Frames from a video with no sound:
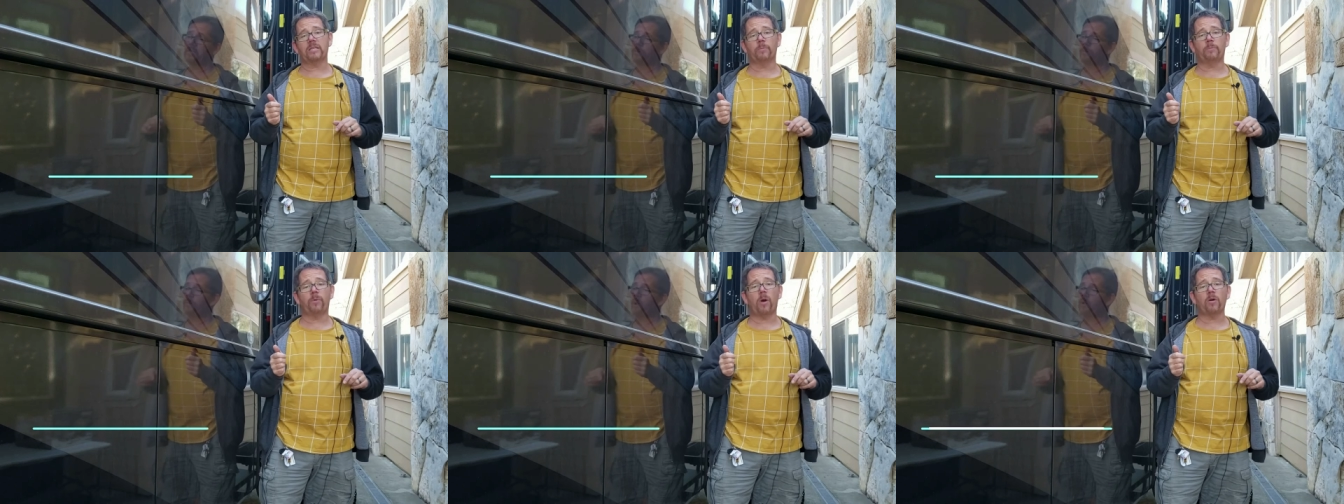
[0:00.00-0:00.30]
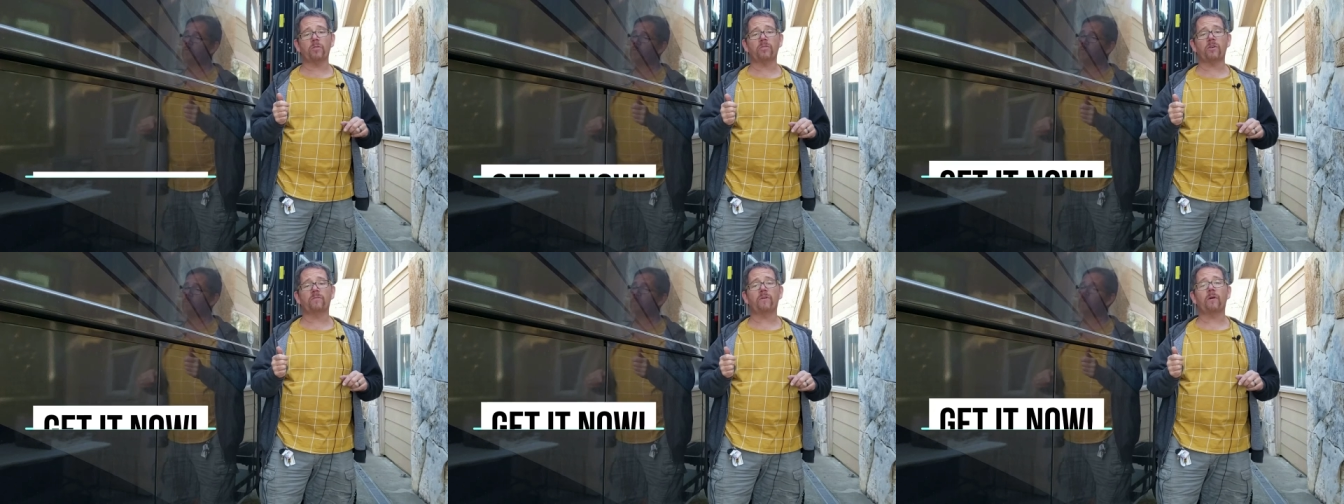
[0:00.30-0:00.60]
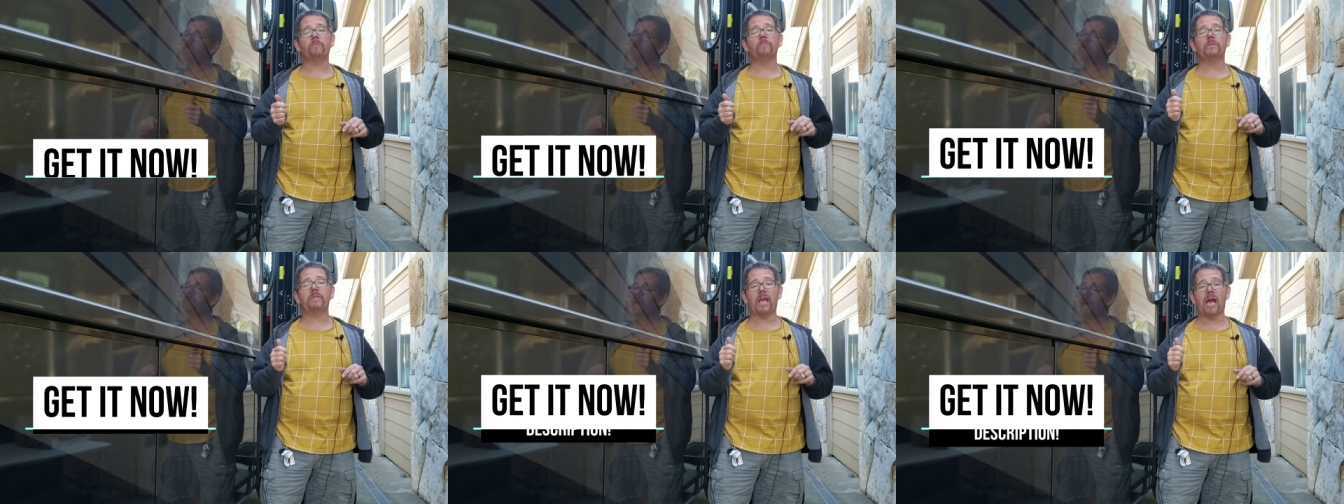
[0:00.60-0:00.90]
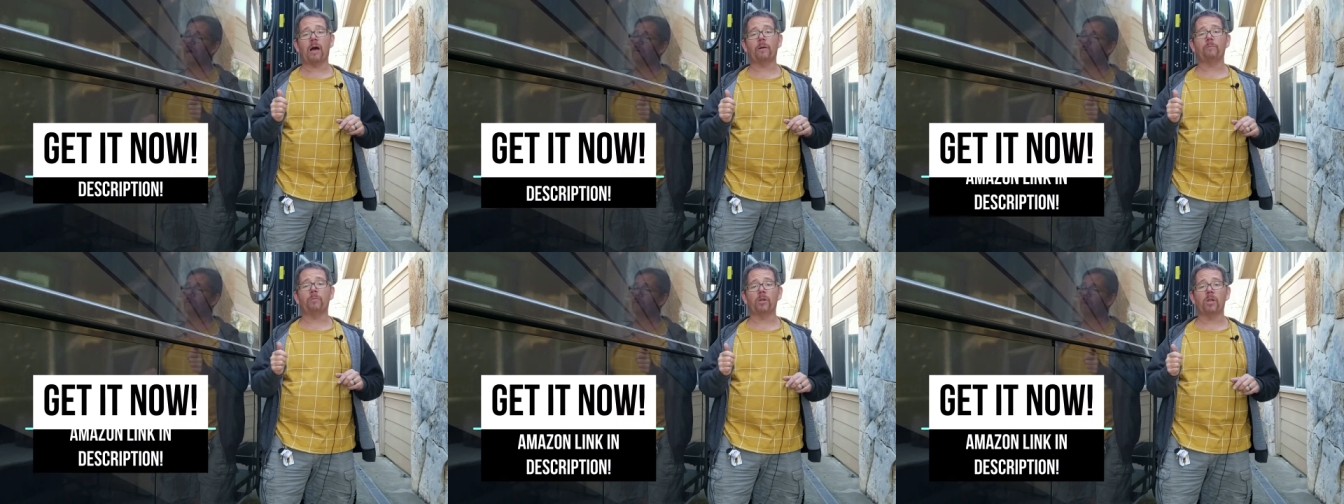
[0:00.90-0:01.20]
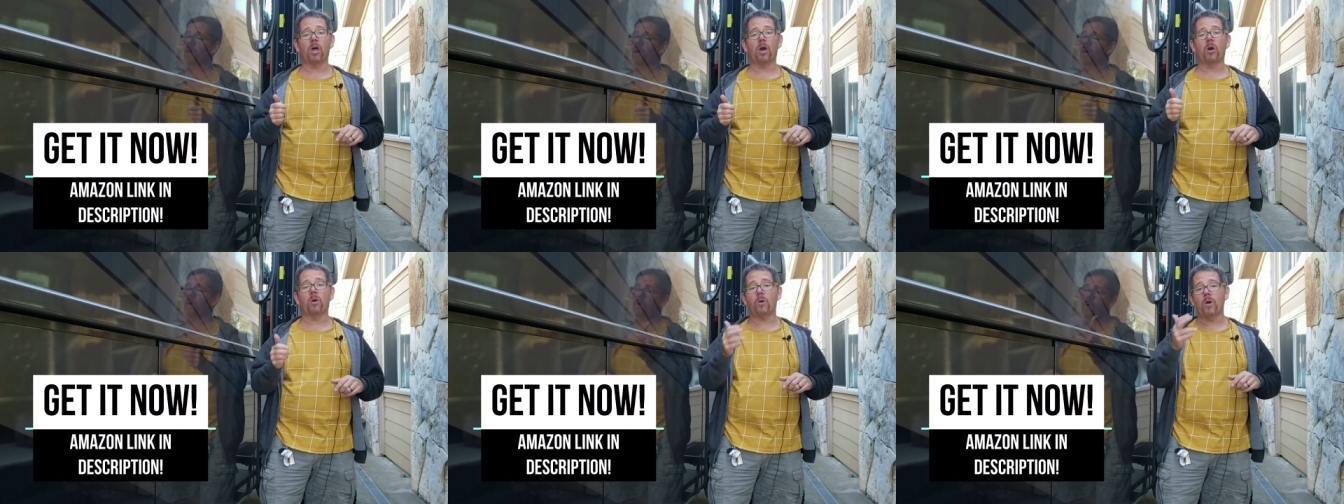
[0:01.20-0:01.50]
to both of them down
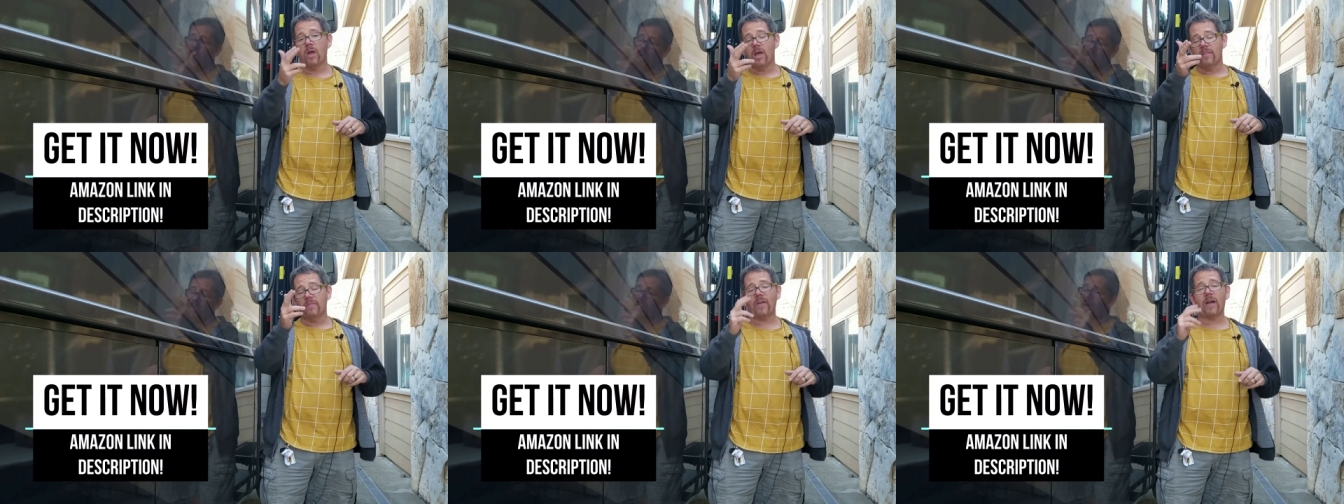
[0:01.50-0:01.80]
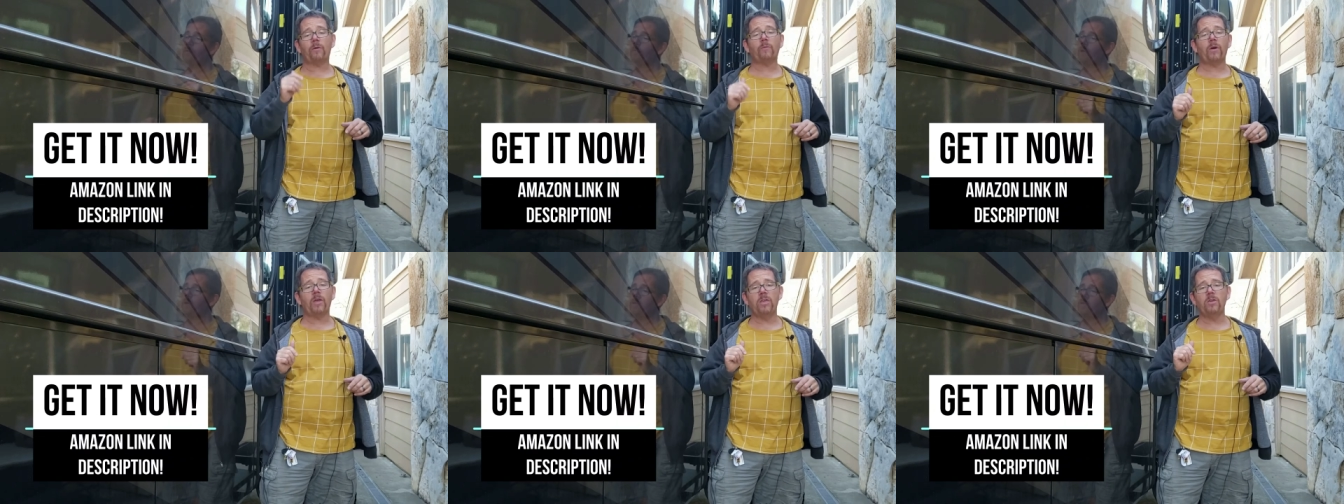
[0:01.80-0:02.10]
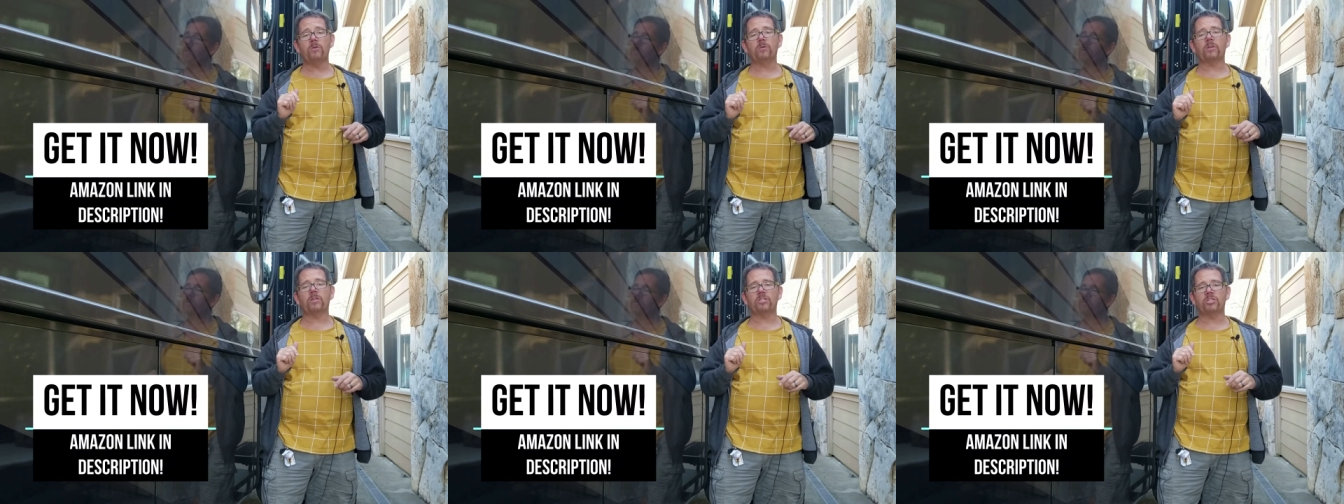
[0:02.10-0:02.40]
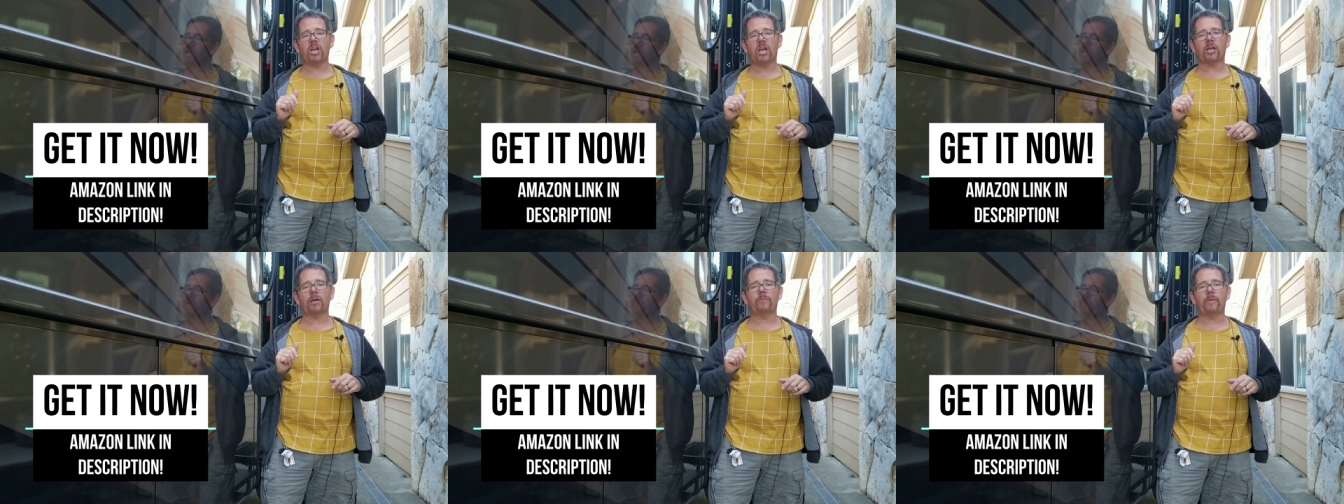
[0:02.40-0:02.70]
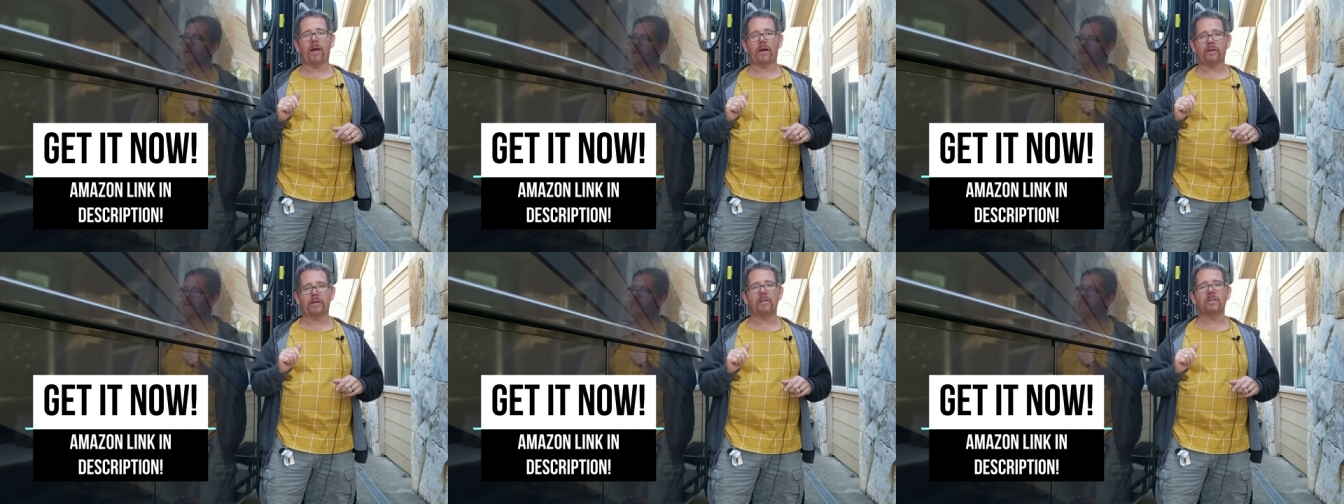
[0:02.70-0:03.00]
below. That way you can check them
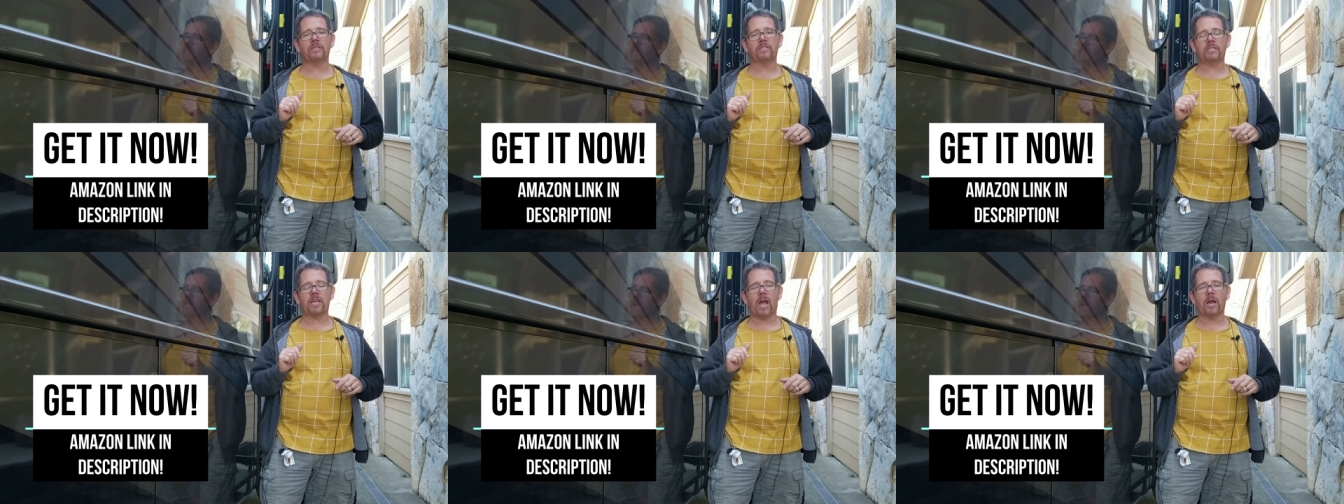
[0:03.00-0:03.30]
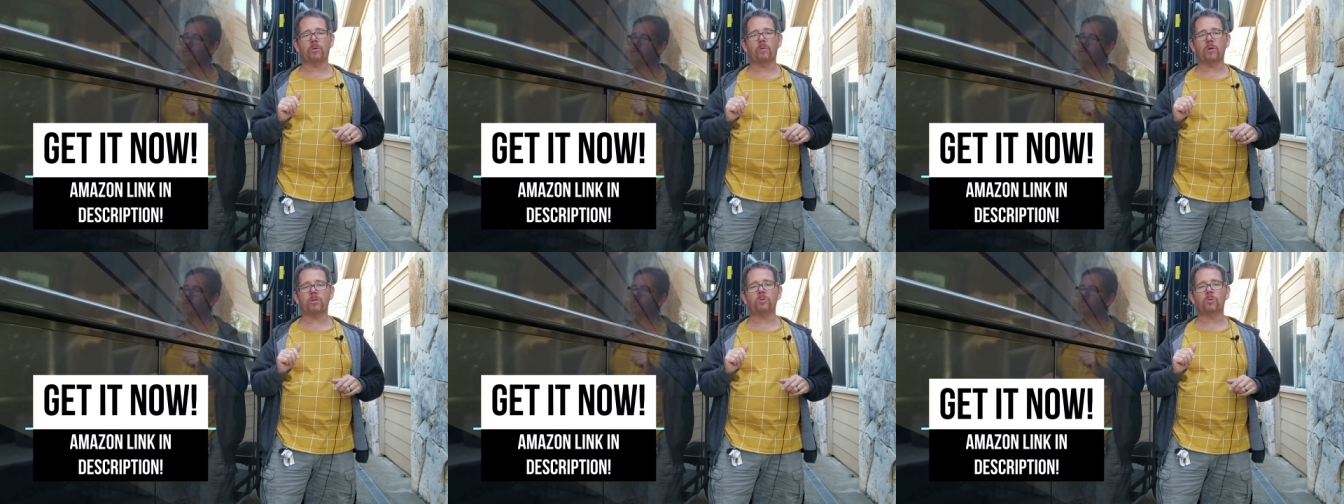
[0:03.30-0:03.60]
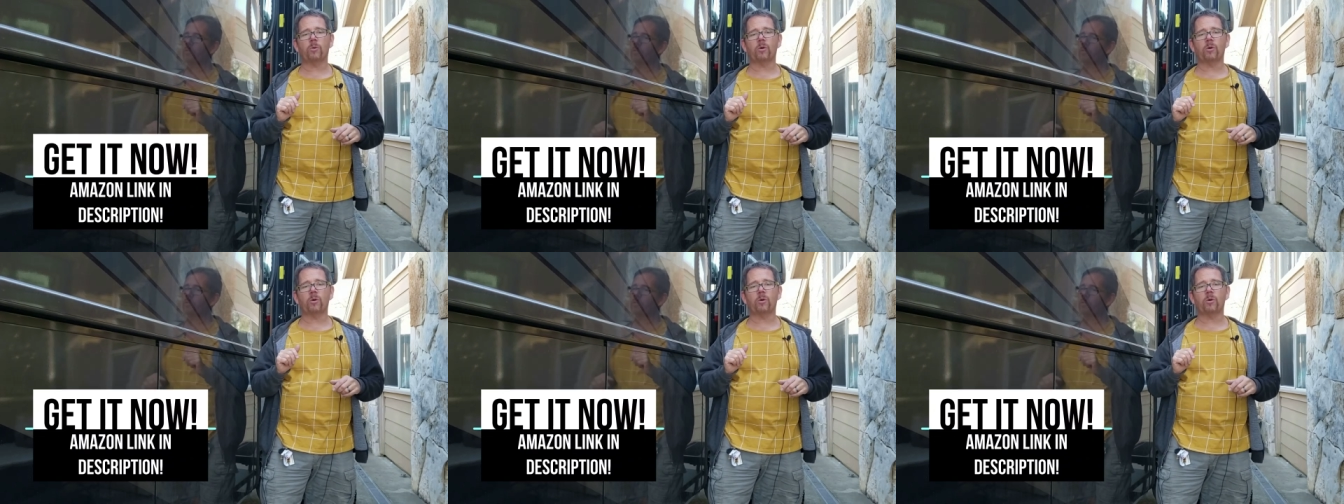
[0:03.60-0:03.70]
out and decide which